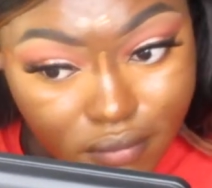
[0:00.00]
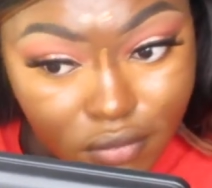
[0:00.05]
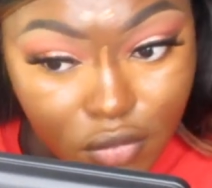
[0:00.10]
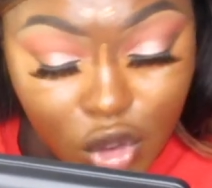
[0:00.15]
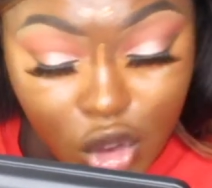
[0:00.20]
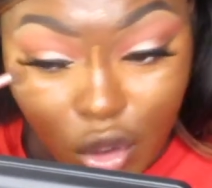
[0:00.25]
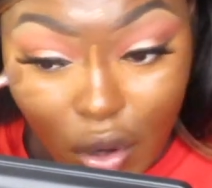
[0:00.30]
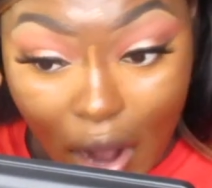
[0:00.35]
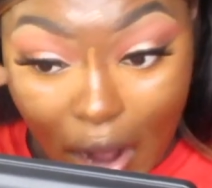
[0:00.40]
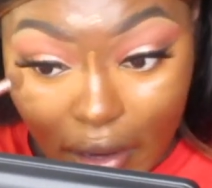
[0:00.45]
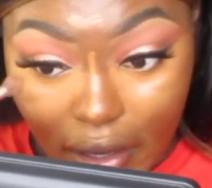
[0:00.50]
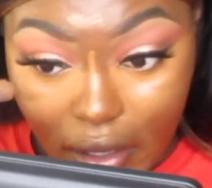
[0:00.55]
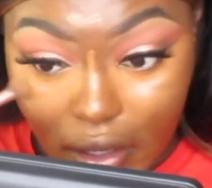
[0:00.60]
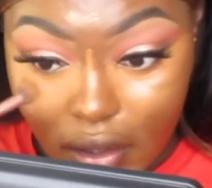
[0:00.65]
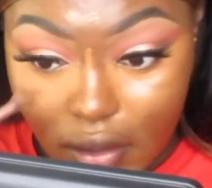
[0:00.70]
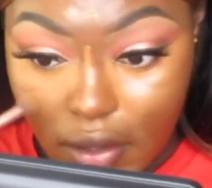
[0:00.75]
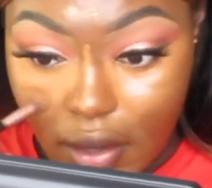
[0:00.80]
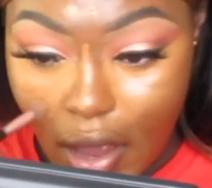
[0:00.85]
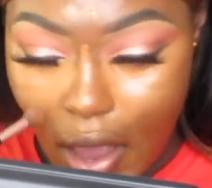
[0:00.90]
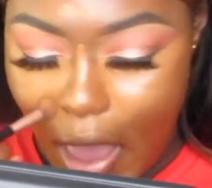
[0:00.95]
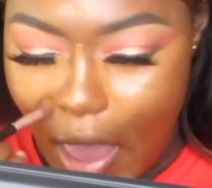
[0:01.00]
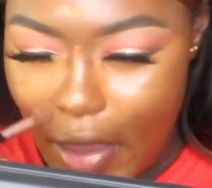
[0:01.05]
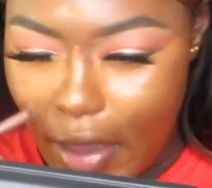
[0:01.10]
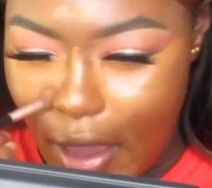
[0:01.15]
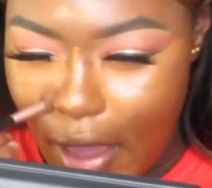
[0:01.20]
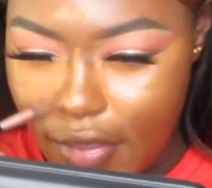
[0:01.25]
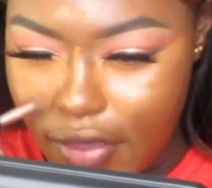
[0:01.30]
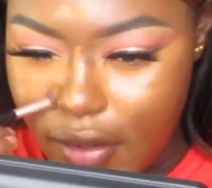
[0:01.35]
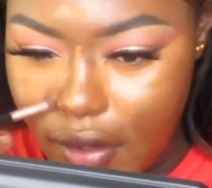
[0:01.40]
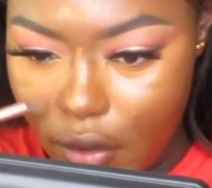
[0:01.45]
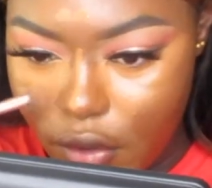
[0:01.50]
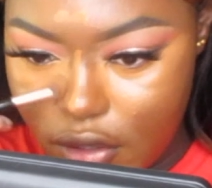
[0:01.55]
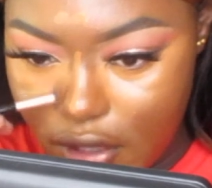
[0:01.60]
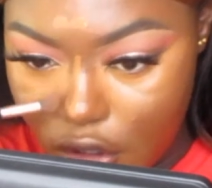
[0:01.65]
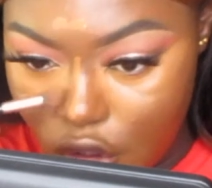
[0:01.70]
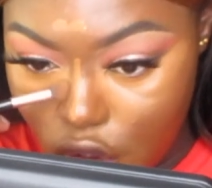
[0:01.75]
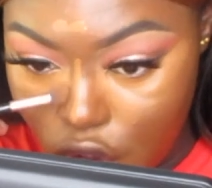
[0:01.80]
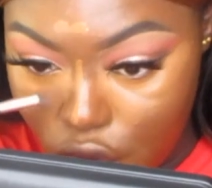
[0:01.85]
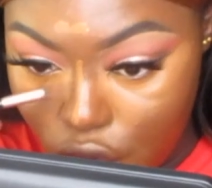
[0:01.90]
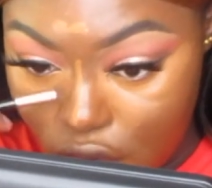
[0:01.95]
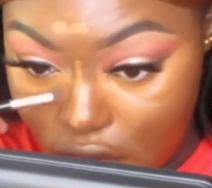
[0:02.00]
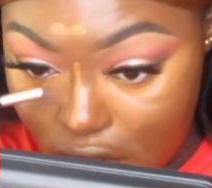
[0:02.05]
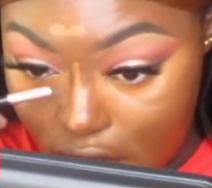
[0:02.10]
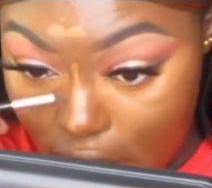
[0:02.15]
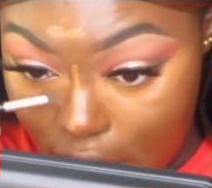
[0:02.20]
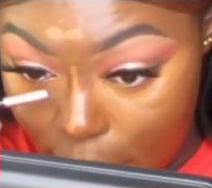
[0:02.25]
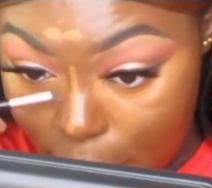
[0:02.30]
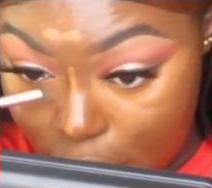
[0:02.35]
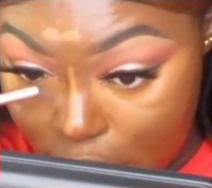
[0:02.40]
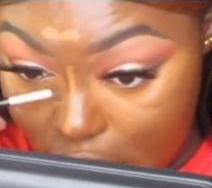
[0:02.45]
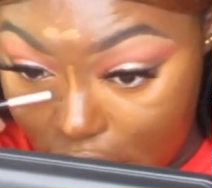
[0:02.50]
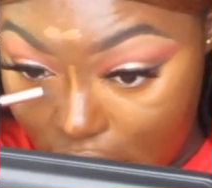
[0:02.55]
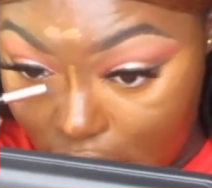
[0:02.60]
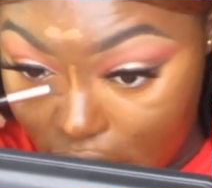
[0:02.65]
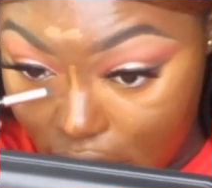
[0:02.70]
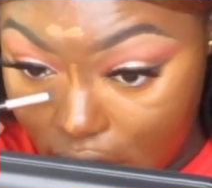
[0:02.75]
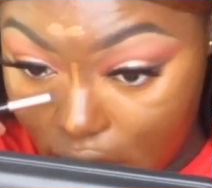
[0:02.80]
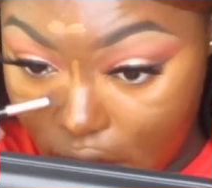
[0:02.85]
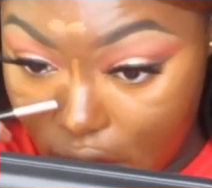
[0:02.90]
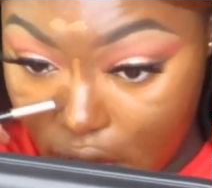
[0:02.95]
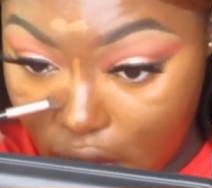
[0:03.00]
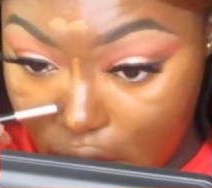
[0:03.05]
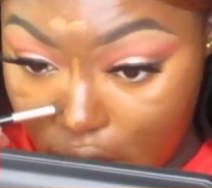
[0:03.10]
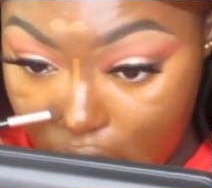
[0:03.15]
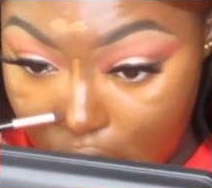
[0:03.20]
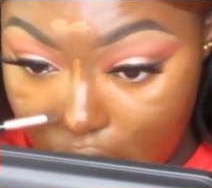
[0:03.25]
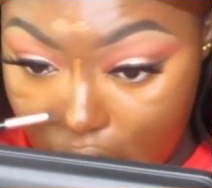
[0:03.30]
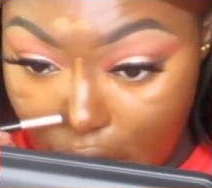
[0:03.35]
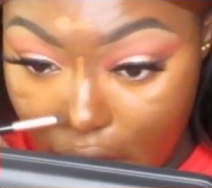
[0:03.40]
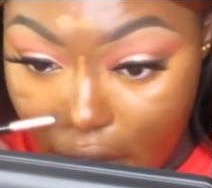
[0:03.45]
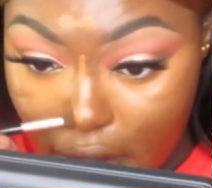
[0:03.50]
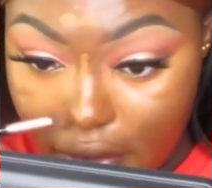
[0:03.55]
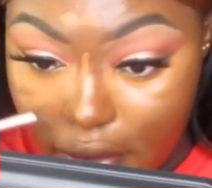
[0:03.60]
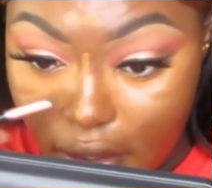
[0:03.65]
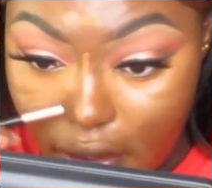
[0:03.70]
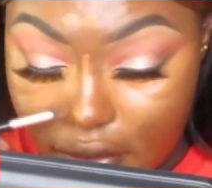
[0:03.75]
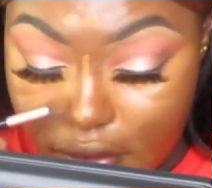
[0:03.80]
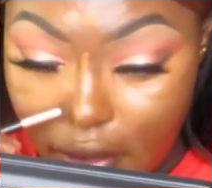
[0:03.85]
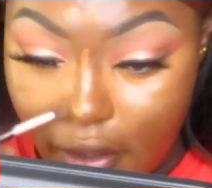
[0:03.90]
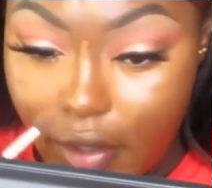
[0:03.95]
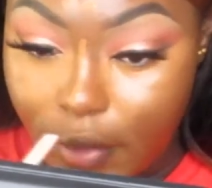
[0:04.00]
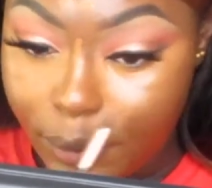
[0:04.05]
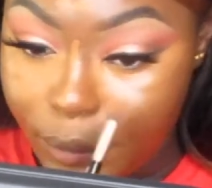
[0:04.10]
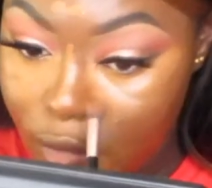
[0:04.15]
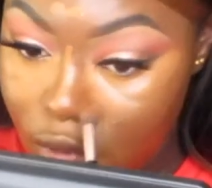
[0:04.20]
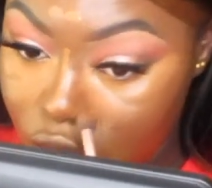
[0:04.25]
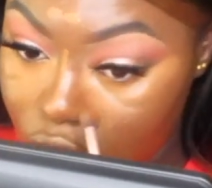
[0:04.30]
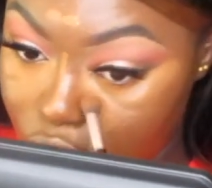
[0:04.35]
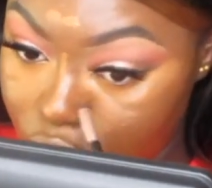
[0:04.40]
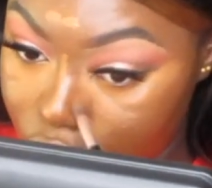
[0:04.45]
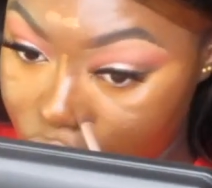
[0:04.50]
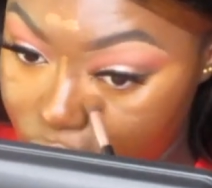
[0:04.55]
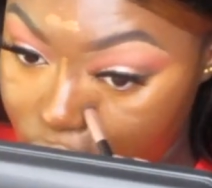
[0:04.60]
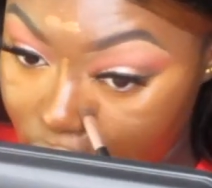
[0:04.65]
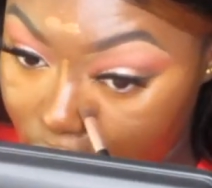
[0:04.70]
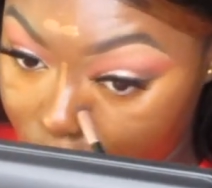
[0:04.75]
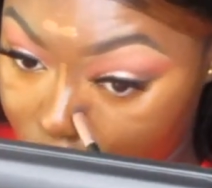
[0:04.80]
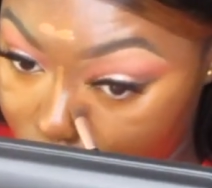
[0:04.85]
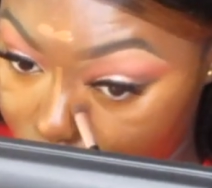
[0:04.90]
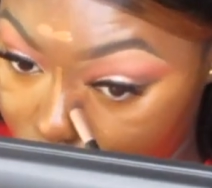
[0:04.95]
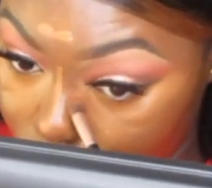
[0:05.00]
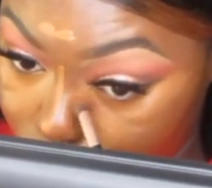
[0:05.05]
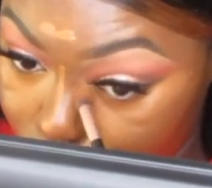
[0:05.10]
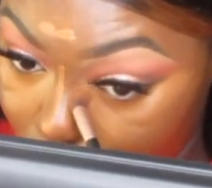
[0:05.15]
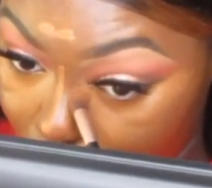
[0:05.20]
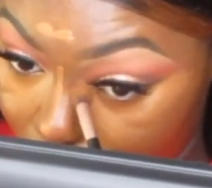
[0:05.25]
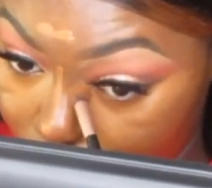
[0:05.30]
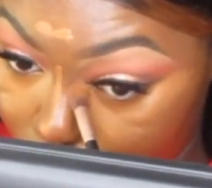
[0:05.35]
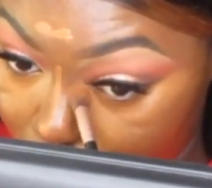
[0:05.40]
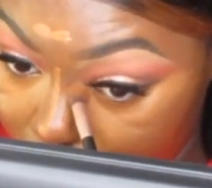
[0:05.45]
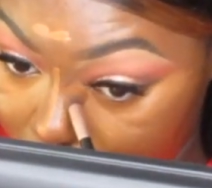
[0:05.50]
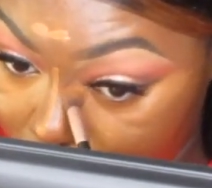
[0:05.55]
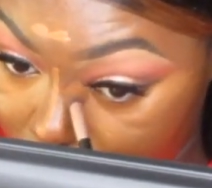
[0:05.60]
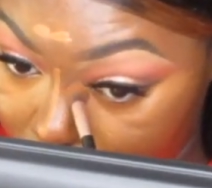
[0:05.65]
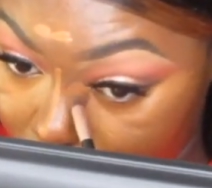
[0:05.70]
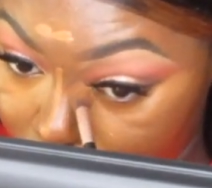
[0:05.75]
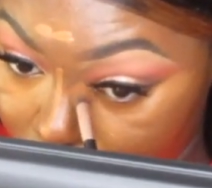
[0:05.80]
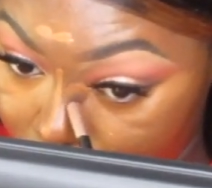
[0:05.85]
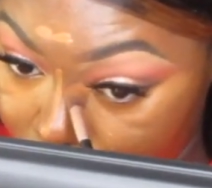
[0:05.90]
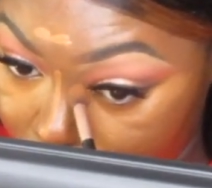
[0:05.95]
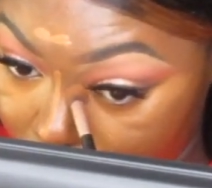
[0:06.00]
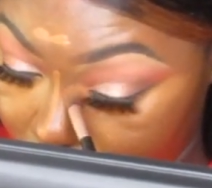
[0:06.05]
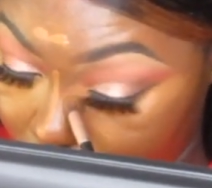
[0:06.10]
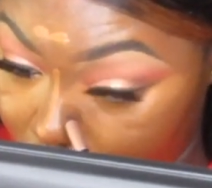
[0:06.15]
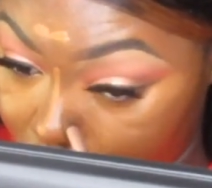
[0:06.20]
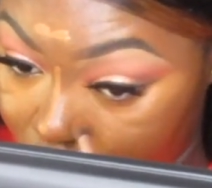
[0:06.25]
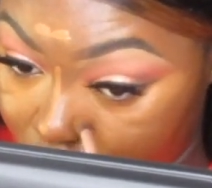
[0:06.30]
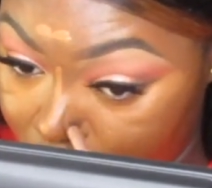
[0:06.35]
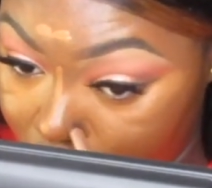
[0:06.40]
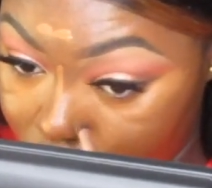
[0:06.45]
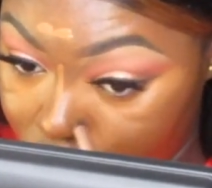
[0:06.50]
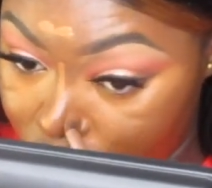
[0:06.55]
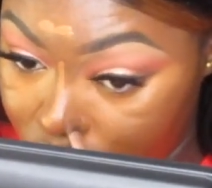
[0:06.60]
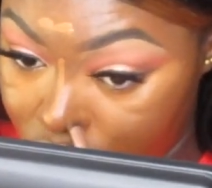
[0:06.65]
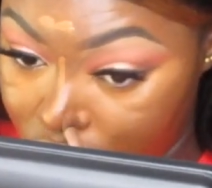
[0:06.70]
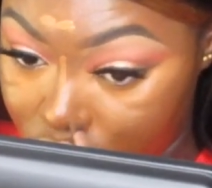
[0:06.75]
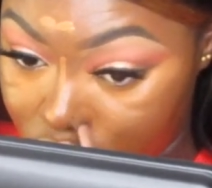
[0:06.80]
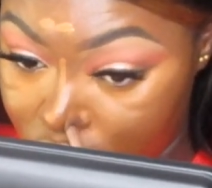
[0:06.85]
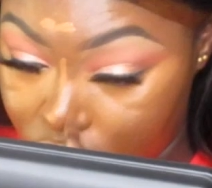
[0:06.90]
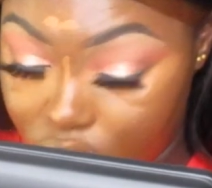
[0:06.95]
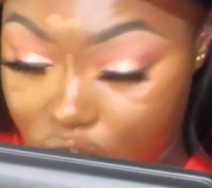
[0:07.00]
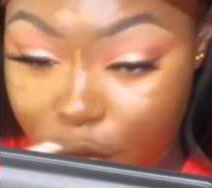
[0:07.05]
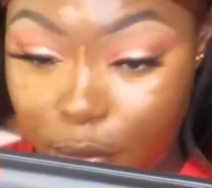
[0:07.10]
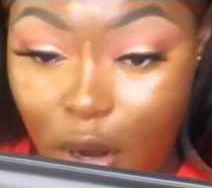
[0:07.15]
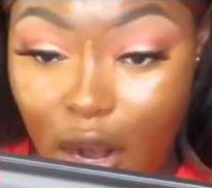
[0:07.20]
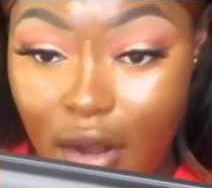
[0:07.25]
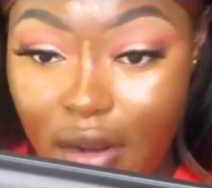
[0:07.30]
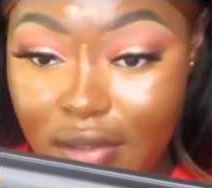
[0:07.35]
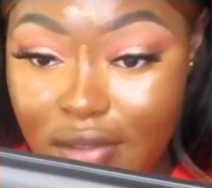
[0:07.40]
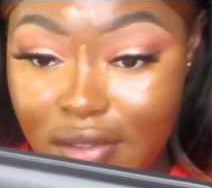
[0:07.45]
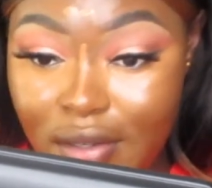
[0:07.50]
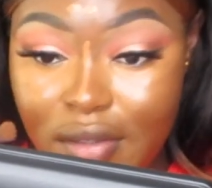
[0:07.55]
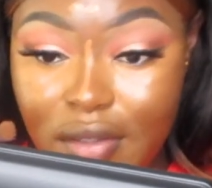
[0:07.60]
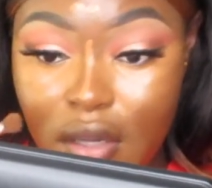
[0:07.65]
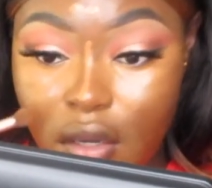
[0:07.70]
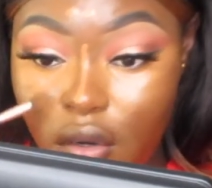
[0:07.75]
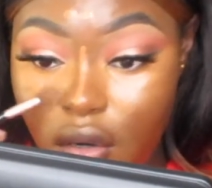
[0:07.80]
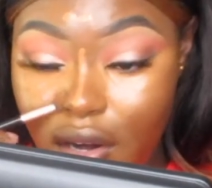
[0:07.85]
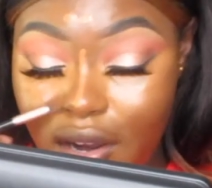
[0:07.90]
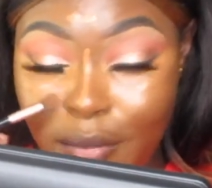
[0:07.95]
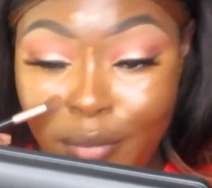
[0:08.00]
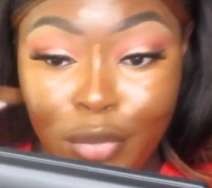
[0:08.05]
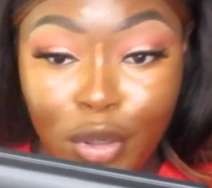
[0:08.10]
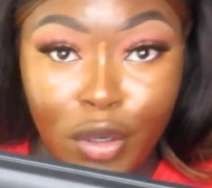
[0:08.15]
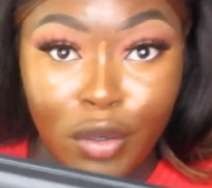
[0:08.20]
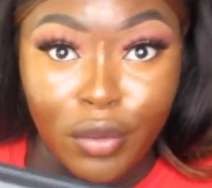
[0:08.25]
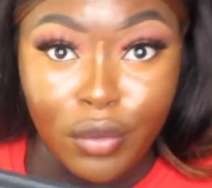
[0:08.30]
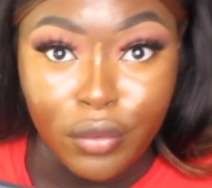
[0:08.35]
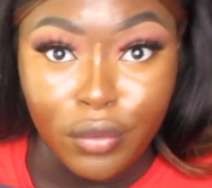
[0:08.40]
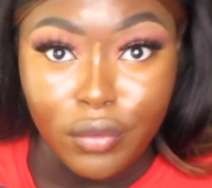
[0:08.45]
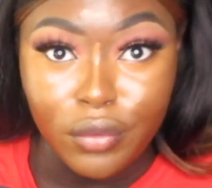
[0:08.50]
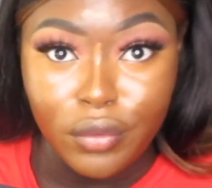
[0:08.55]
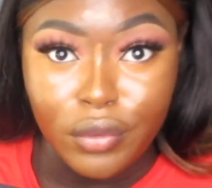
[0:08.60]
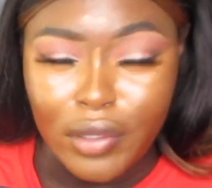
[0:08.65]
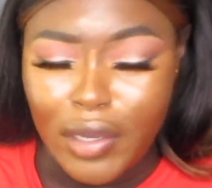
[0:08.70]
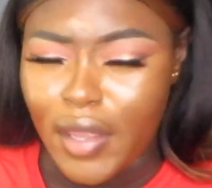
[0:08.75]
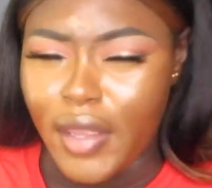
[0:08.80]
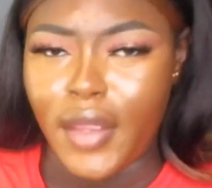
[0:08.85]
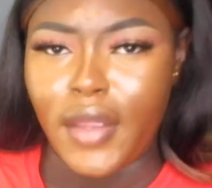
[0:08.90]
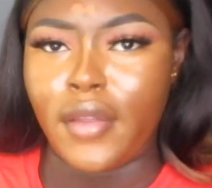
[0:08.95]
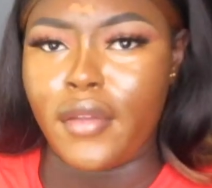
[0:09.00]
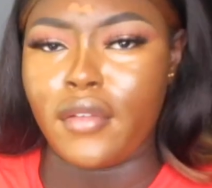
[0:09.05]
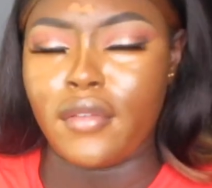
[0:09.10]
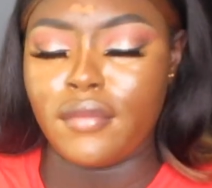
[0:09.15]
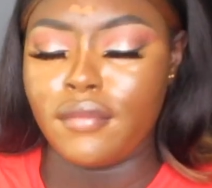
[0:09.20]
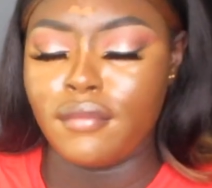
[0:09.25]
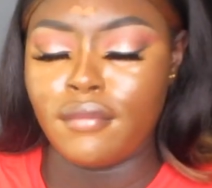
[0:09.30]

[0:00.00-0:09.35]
try it. I think I was actually using Ipsy at that time. So she was like, yo, try BoxyCharm, it's really good, introduces you to the product. And I was like, girl, I'm broke, like,